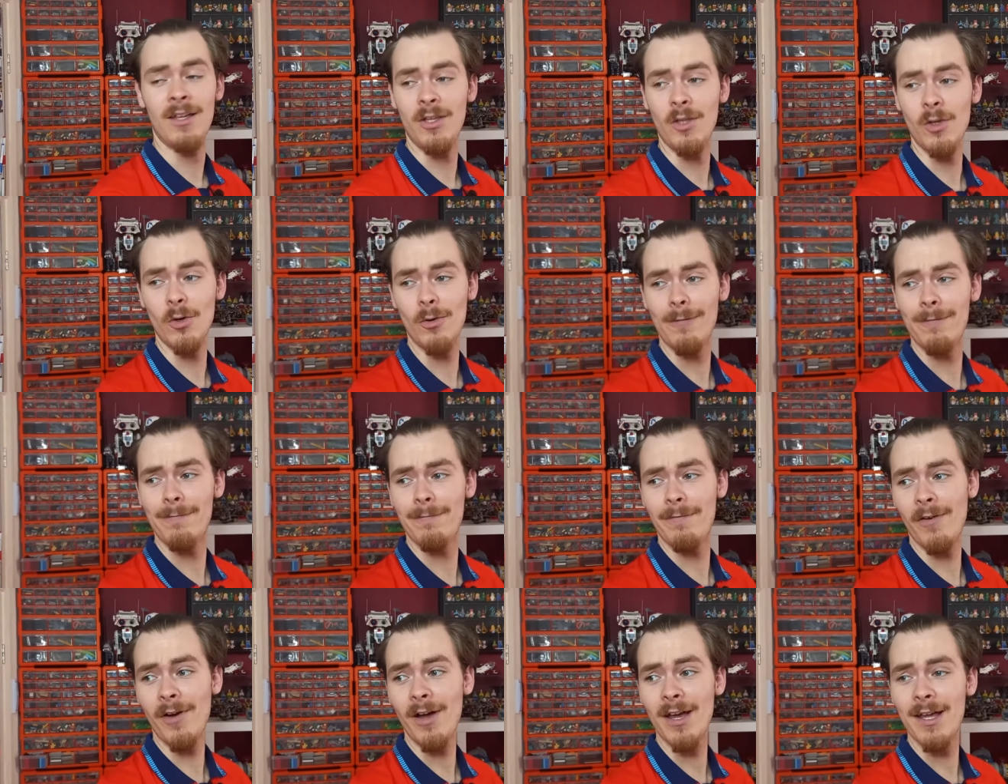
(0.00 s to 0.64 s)
You'll
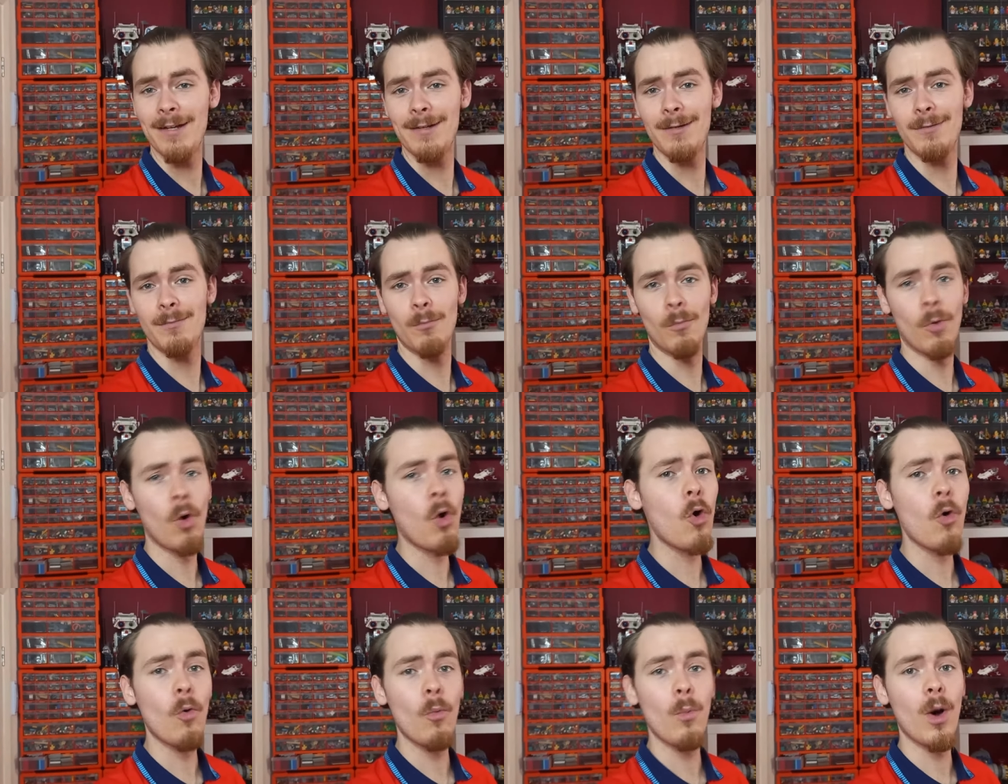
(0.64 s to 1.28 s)
find
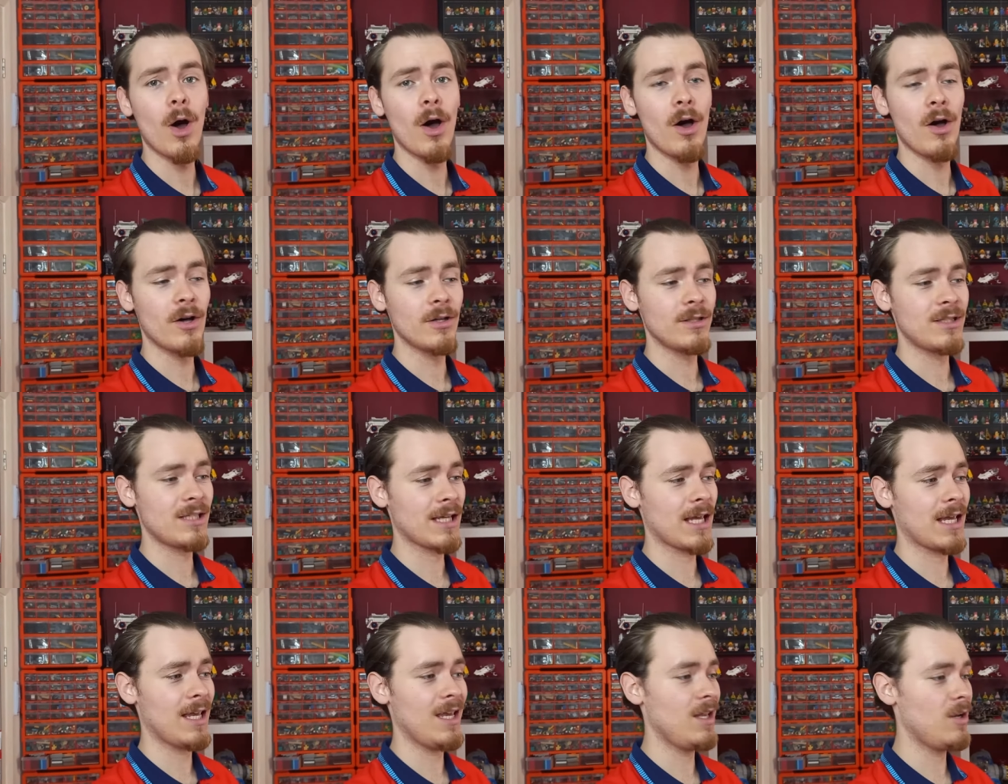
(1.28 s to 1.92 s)
more
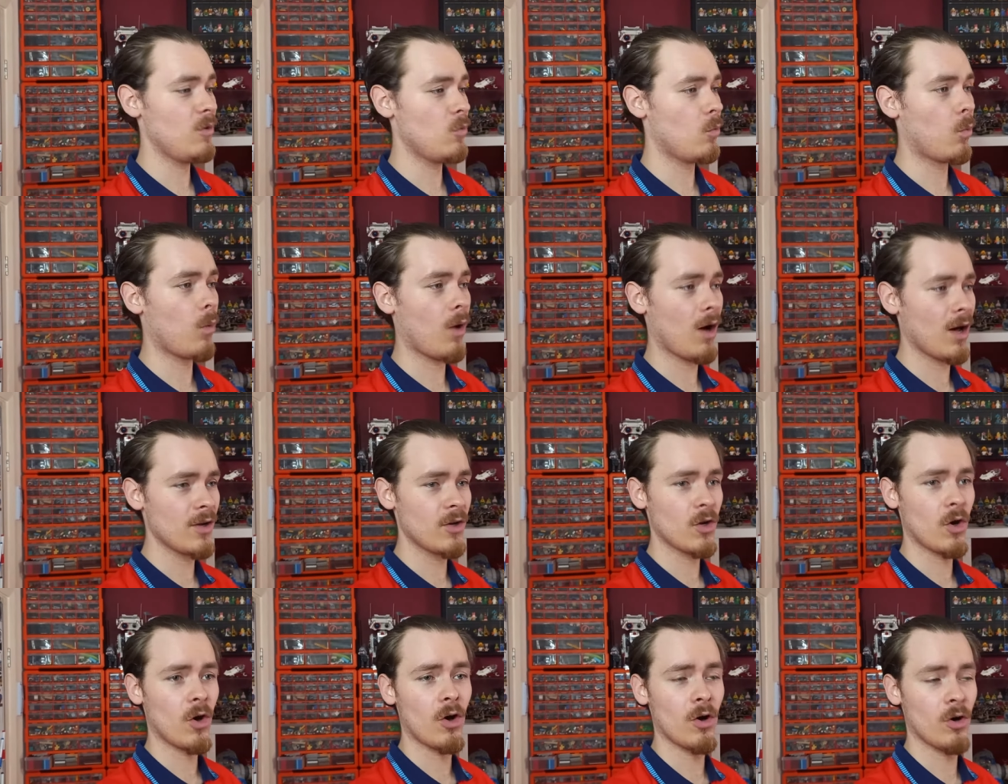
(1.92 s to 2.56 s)
words in
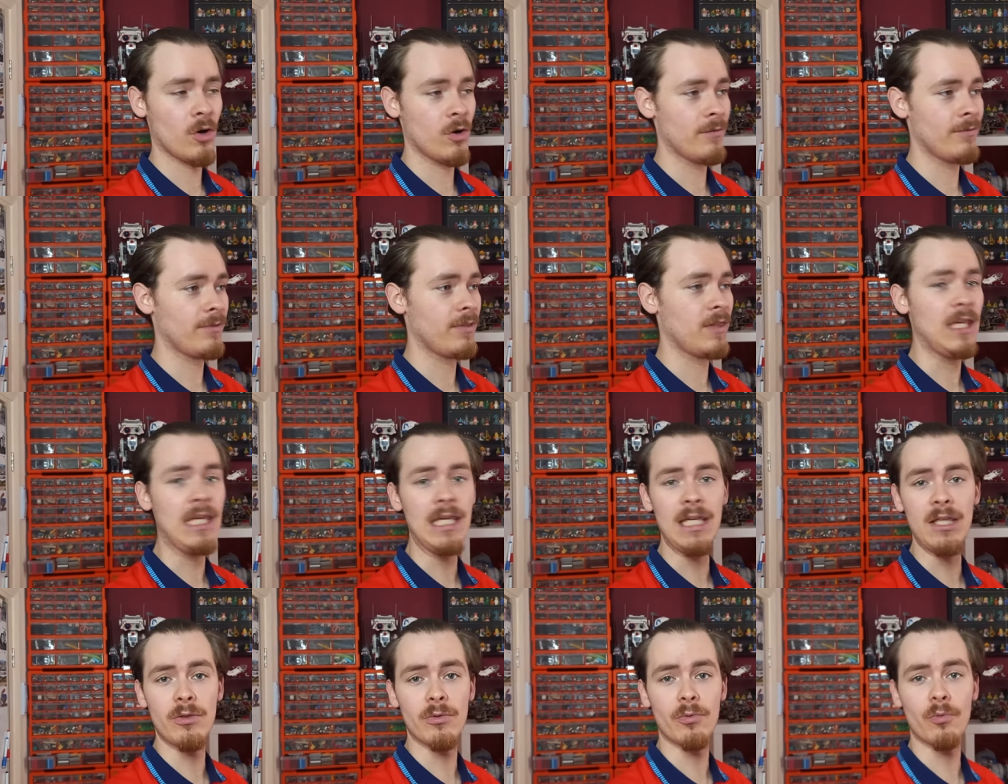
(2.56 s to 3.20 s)
one of
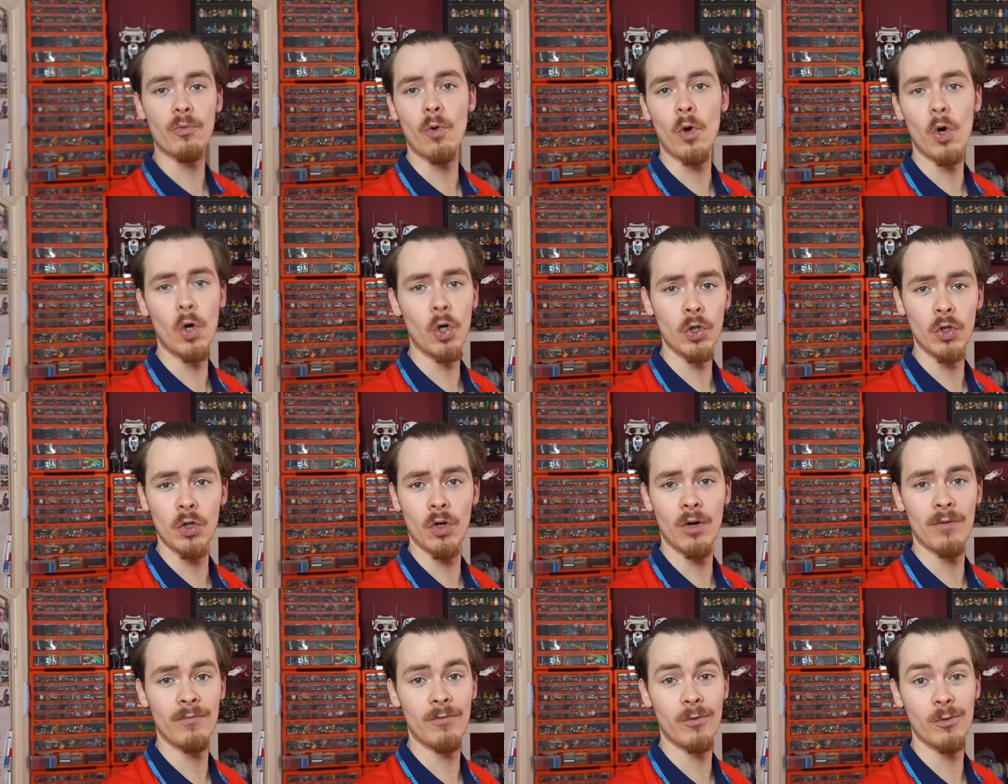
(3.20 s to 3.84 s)
the
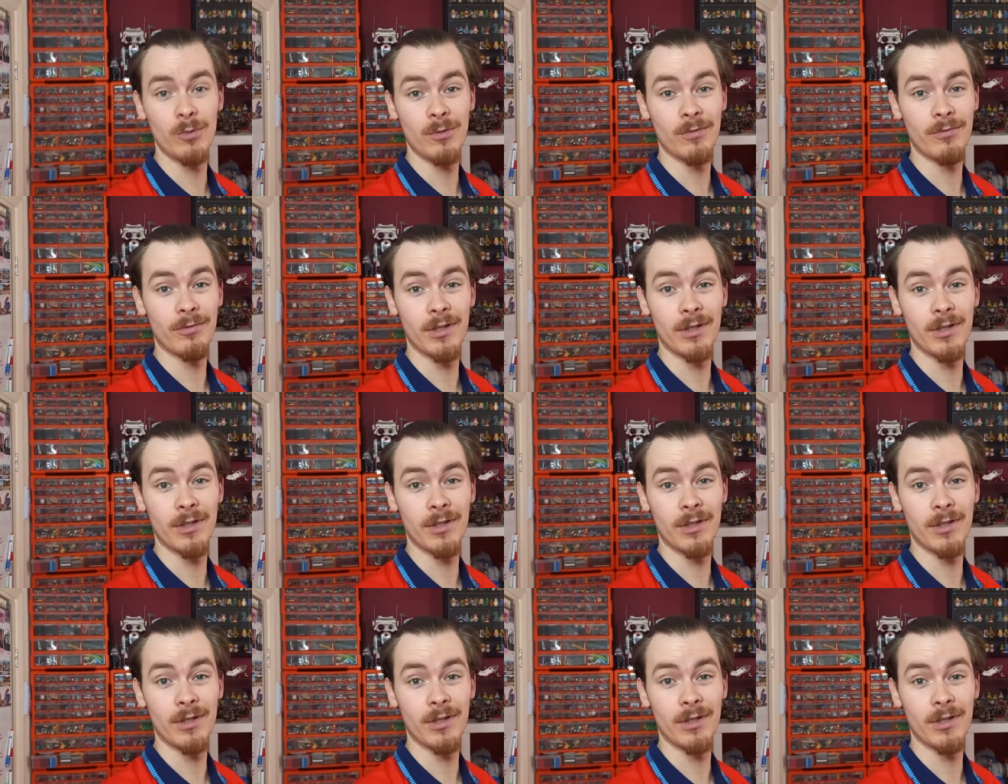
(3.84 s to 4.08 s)
Thrawn novels,